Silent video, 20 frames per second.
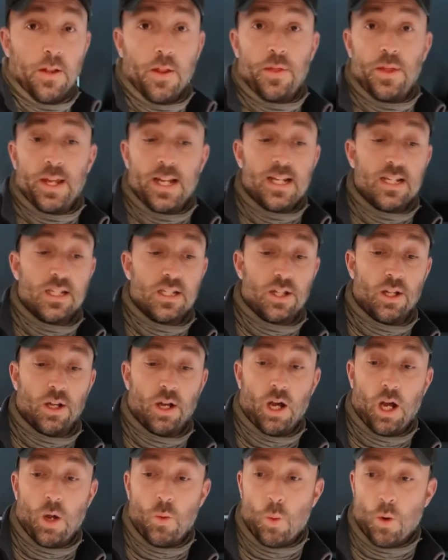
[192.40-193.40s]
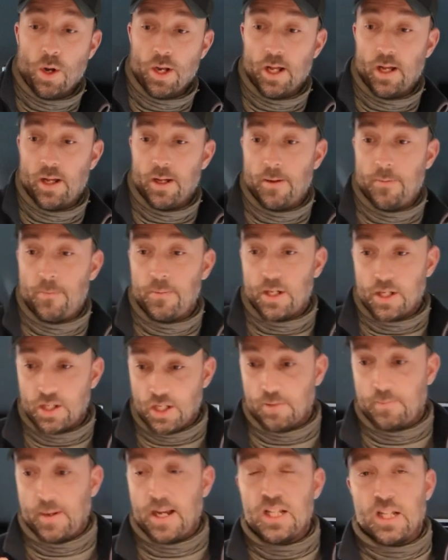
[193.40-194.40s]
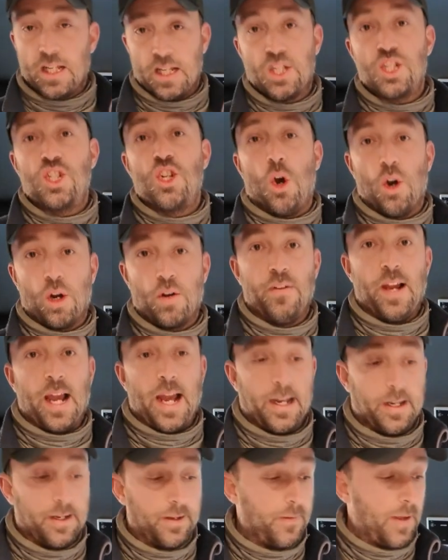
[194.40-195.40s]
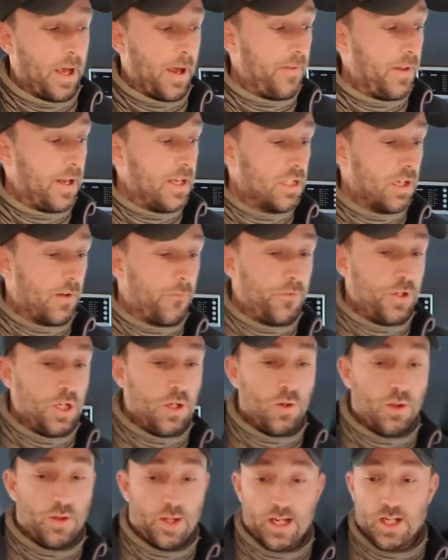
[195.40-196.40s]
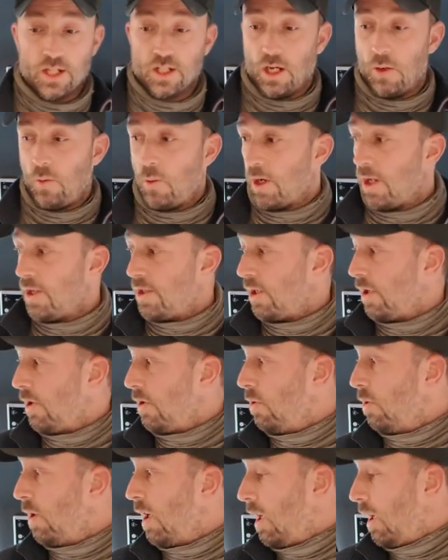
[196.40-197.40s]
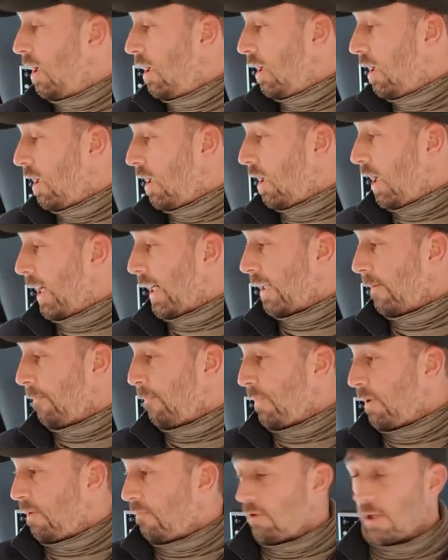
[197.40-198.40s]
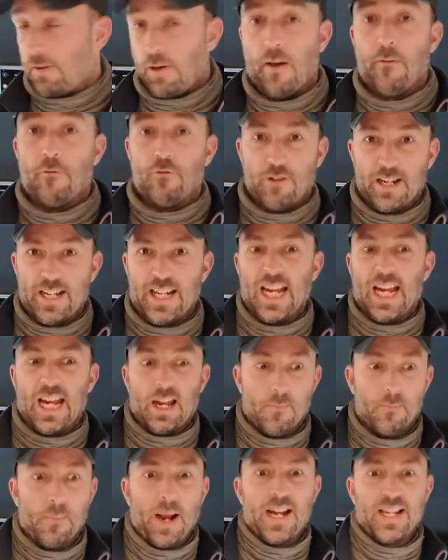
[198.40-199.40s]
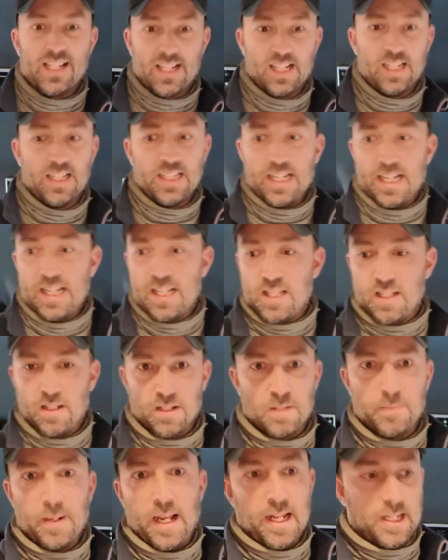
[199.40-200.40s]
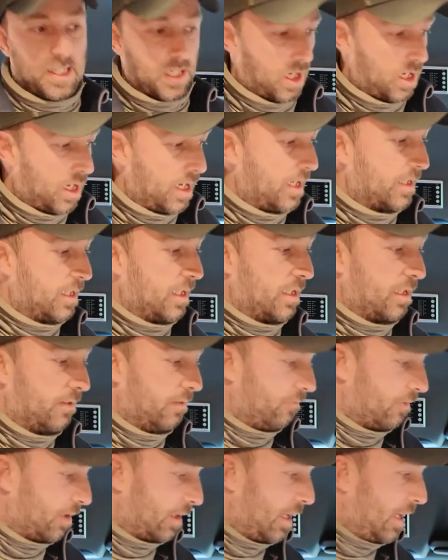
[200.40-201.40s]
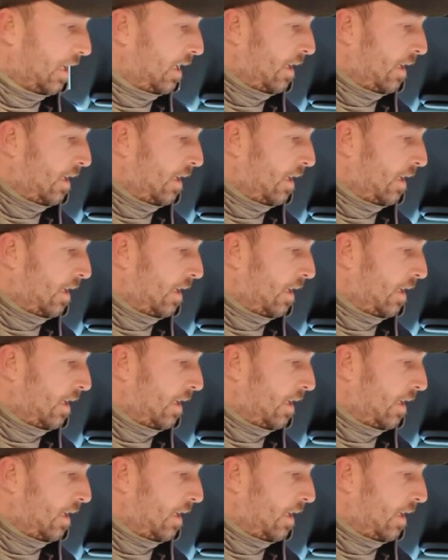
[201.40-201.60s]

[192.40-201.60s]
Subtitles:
the things that I want to, because it's basically stock van, and there's a few things I want to do, like recovery gear. Basically, it's the spare tires, it's the